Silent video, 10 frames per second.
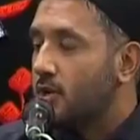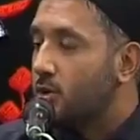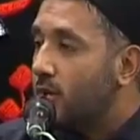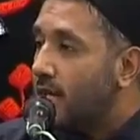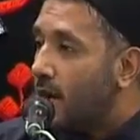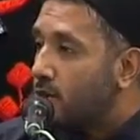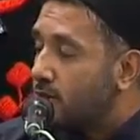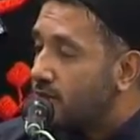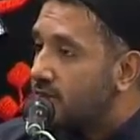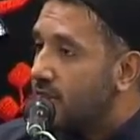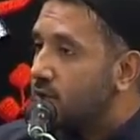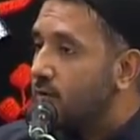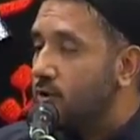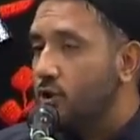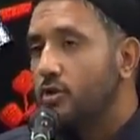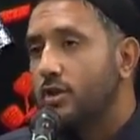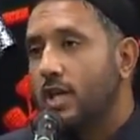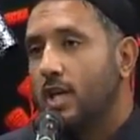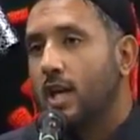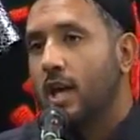Do it out of a sense of
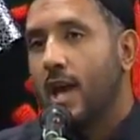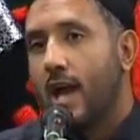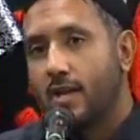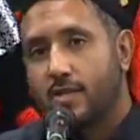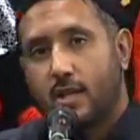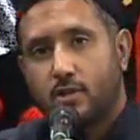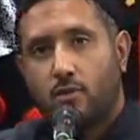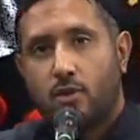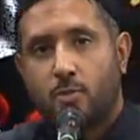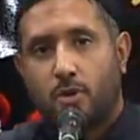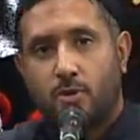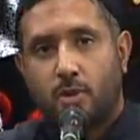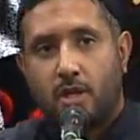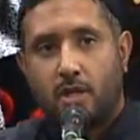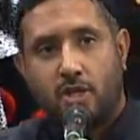duty and a sense of responsibility.